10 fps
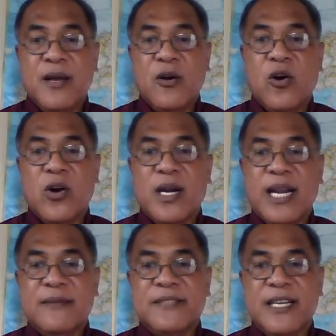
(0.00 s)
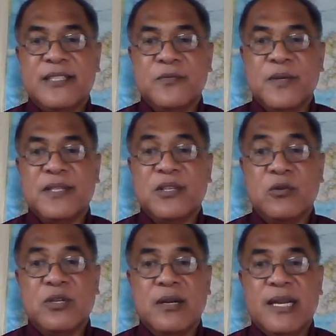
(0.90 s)
God loves us with
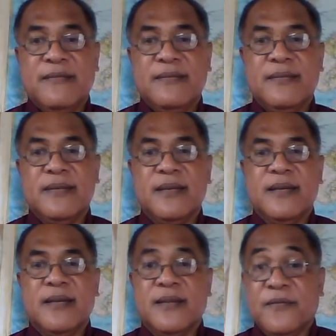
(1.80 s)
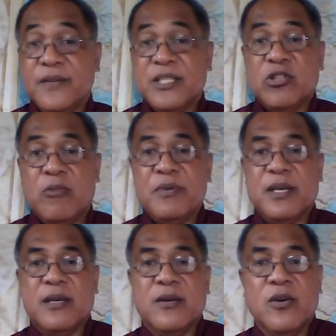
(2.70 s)
social love. The first
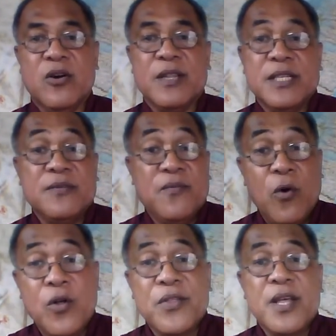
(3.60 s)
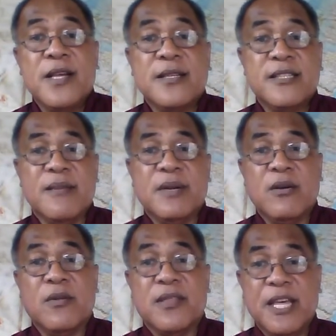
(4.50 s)
topic on this fourth sermon
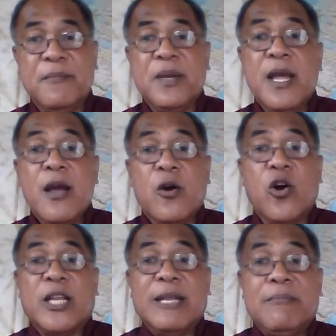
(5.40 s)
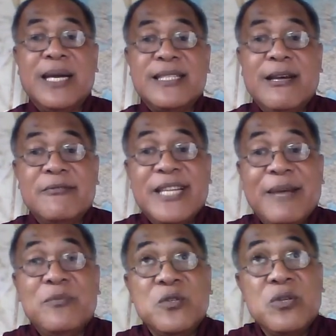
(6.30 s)
or theme, God demands our
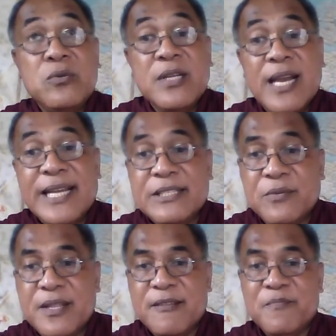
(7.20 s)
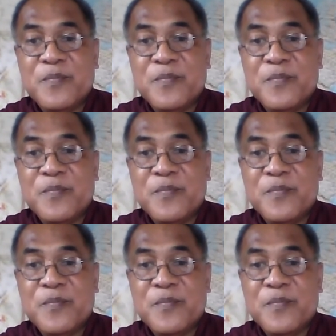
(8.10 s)
time to socialize with him.